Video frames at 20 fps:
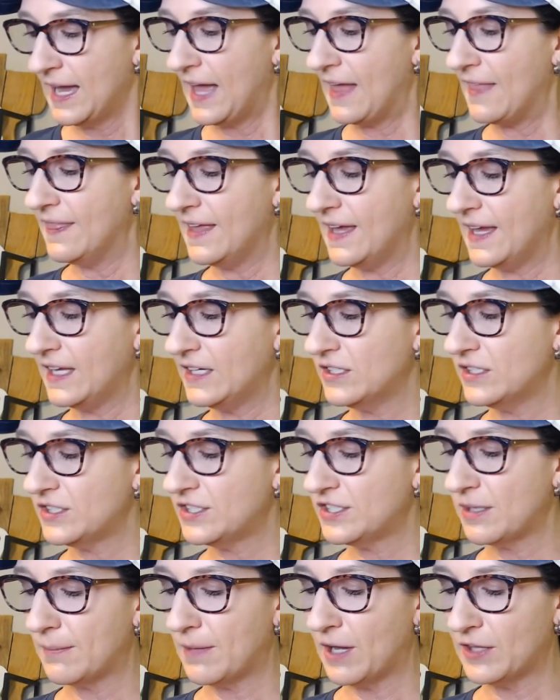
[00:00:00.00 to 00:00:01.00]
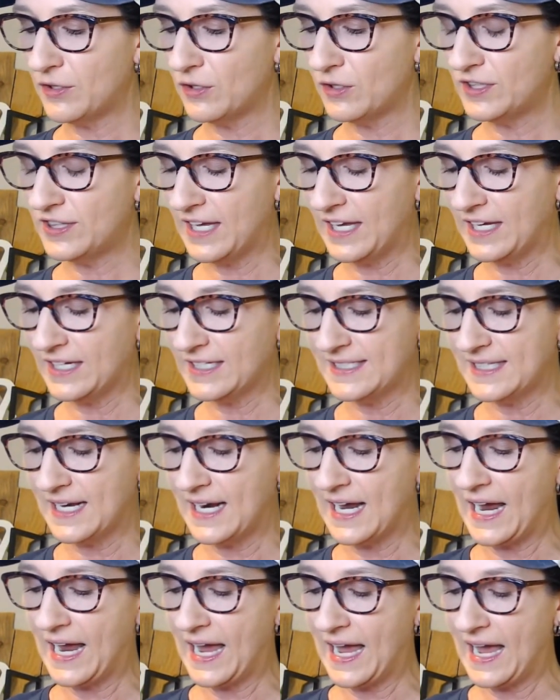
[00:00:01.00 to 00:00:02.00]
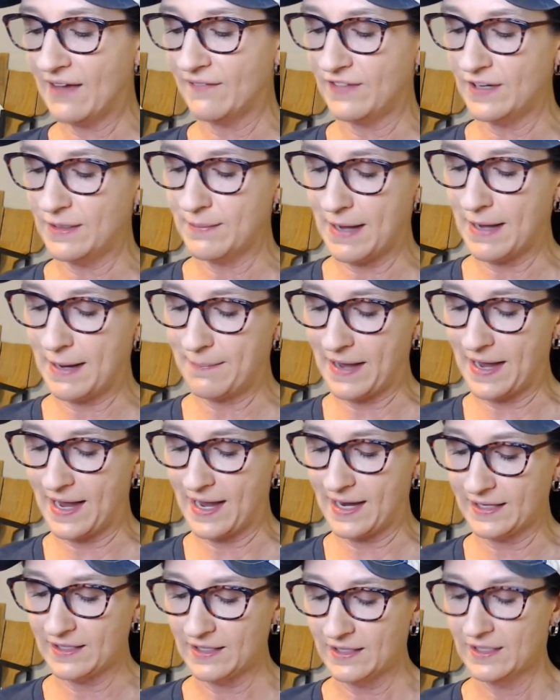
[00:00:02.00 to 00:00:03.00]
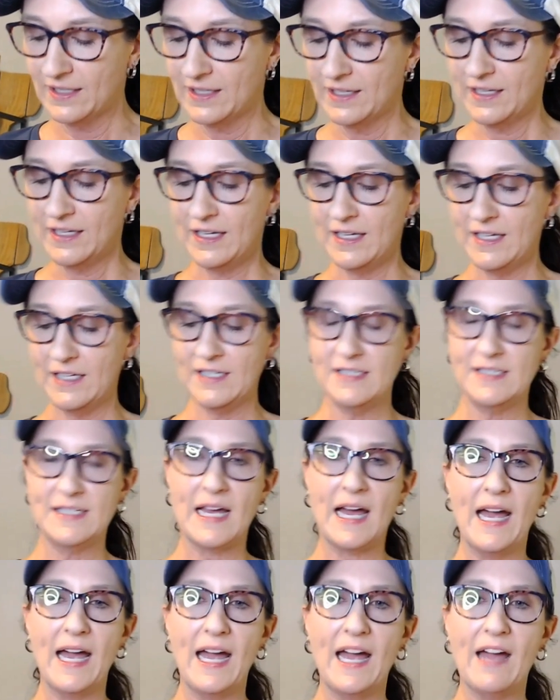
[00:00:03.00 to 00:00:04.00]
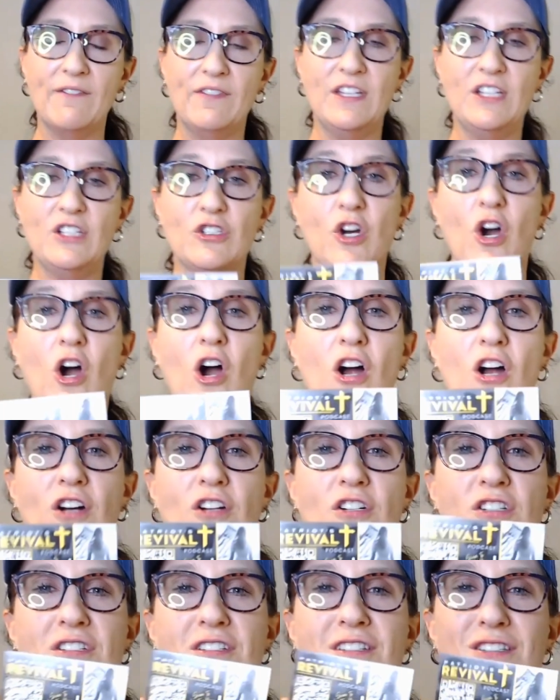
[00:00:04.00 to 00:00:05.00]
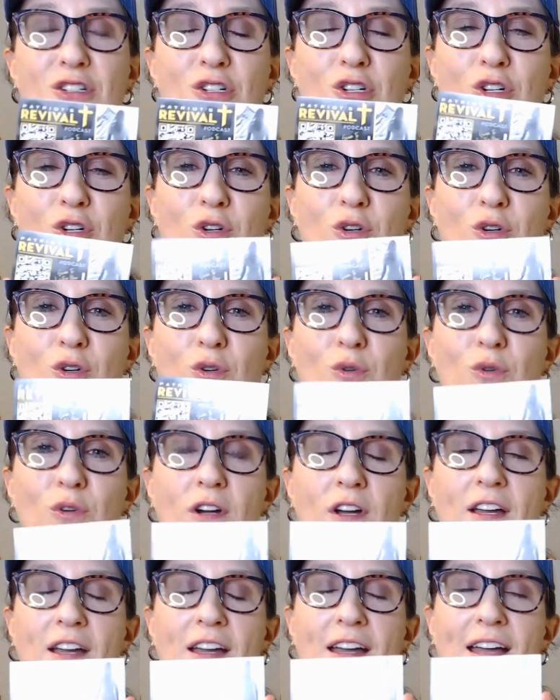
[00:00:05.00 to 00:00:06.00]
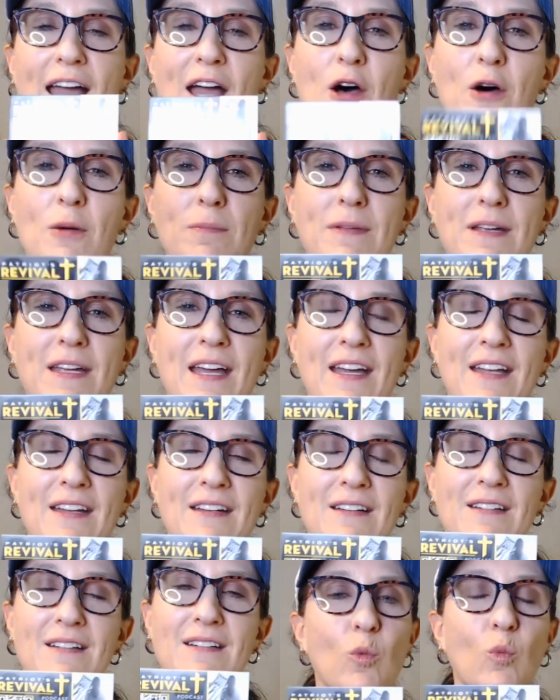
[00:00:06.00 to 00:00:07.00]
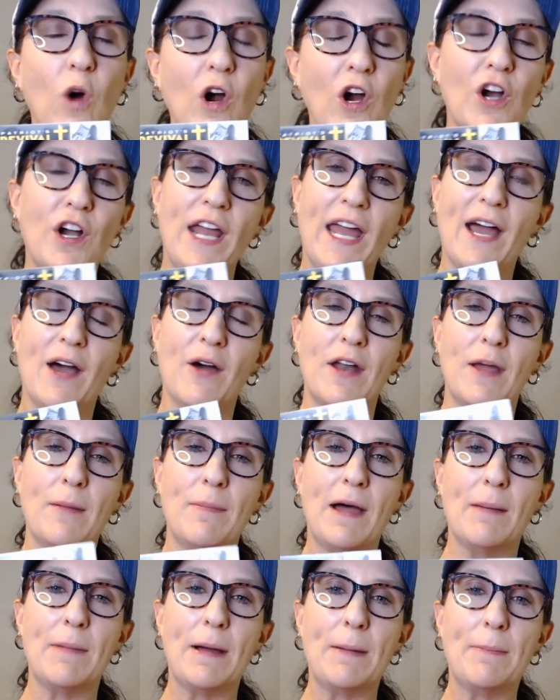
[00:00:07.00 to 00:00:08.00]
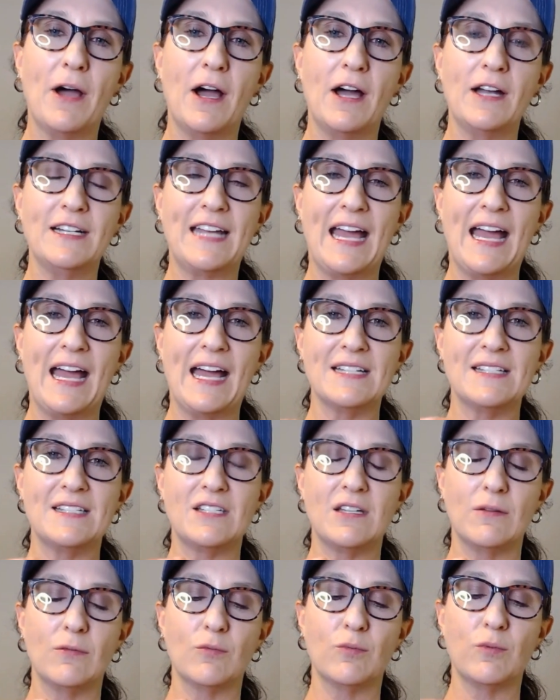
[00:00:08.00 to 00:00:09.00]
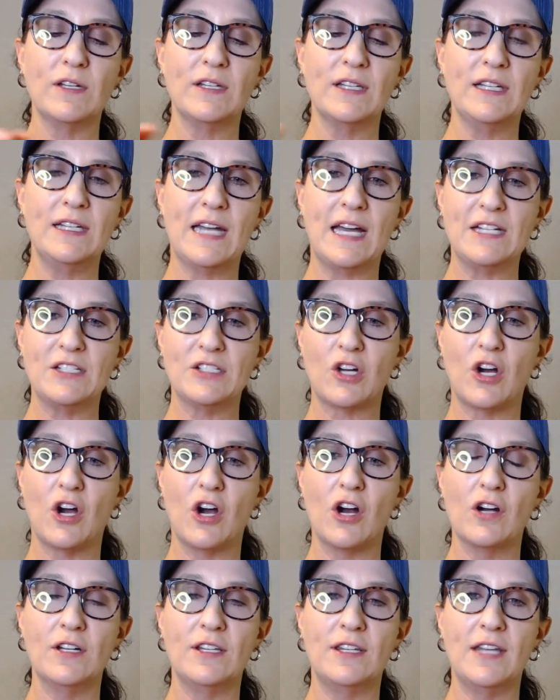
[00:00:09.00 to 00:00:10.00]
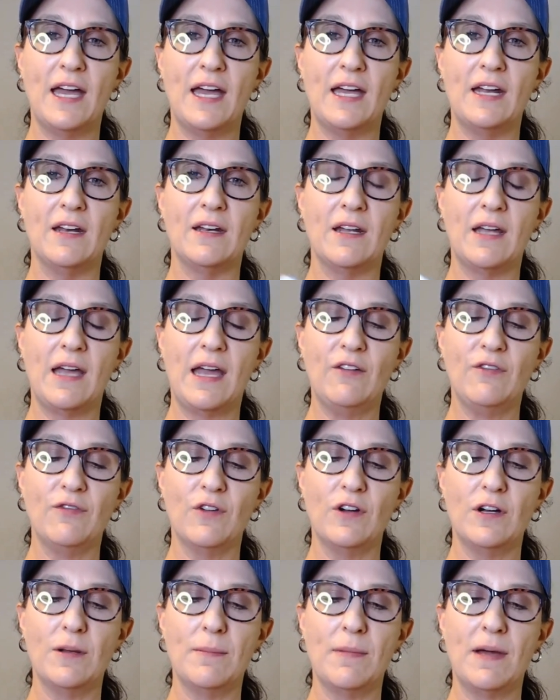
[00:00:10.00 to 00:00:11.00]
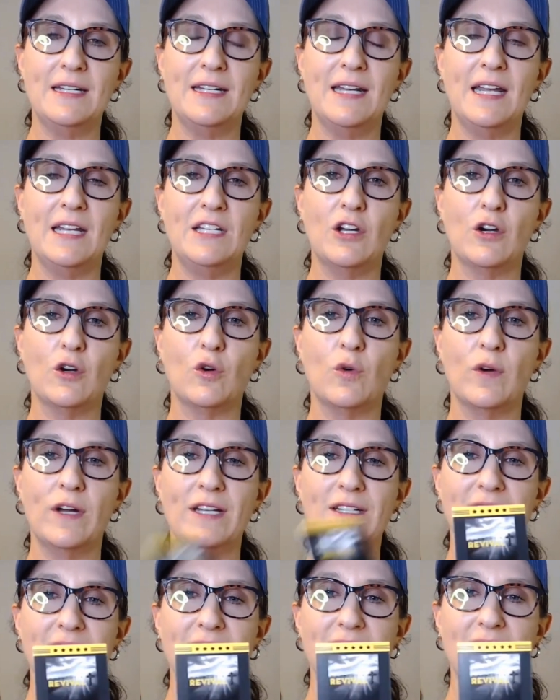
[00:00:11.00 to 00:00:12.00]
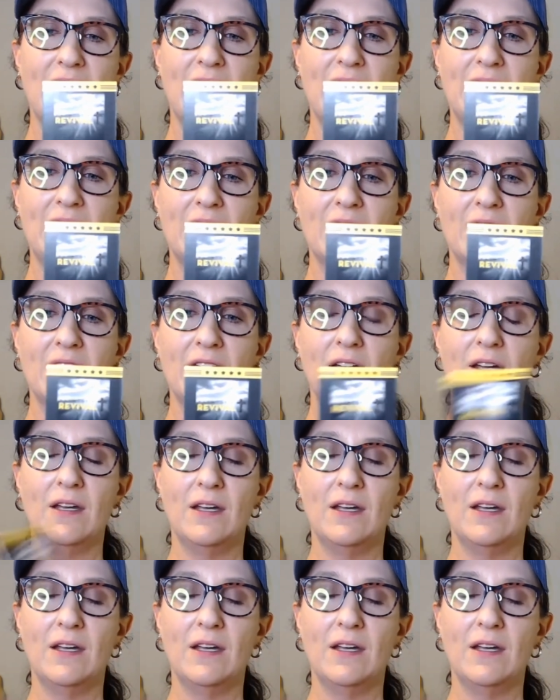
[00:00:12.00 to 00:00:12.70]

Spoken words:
And then some other things that I have in my bag is I have these cards to help get word out about my podcast, a really nice card that a friend of mine, Danielle Gwynn, designed,